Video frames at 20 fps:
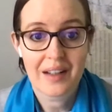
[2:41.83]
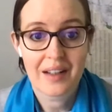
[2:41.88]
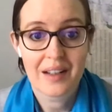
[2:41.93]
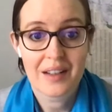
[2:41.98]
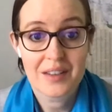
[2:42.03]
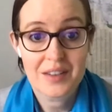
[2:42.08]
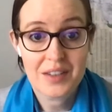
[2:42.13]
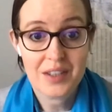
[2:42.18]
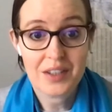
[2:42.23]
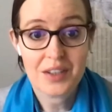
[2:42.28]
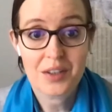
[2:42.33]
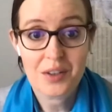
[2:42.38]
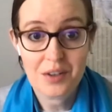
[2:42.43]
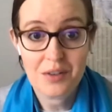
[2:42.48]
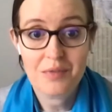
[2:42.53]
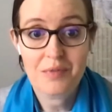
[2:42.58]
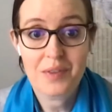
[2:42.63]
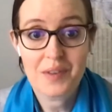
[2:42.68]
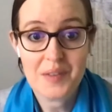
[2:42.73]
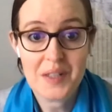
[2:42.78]

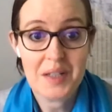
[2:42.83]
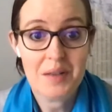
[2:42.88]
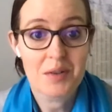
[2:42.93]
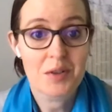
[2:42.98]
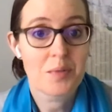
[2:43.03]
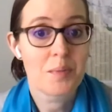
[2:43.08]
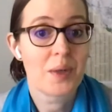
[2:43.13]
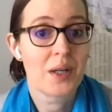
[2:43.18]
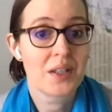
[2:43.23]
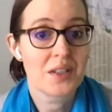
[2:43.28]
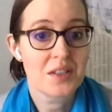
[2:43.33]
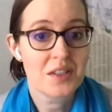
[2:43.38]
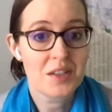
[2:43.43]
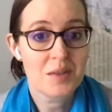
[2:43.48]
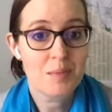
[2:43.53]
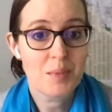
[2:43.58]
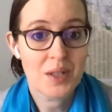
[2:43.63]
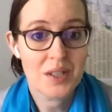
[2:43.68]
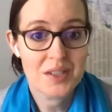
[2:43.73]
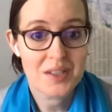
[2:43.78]
650 responses
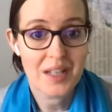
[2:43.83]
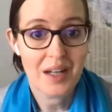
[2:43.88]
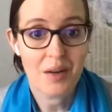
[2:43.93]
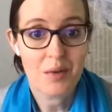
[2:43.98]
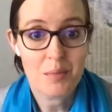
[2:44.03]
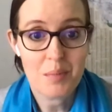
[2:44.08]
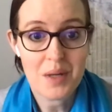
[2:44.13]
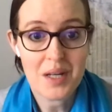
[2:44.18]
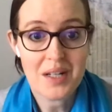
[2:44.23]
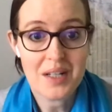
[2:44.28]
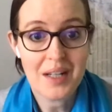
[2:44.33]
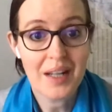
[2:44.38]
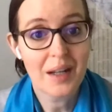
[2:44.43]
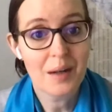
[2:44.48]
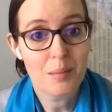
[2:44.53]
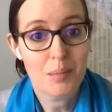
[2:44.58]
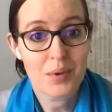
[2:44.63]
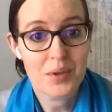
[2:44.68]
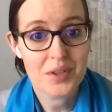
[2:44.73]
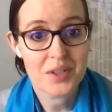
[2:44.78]
because that would be
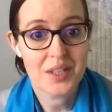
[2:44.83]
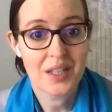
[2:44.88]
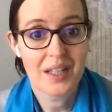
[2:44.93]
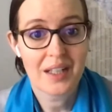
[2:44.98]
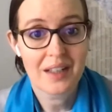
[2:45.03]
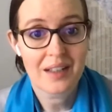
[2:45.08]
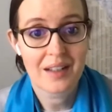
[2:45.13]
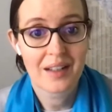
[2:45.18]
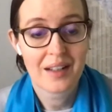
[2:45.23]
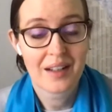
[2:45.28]
10%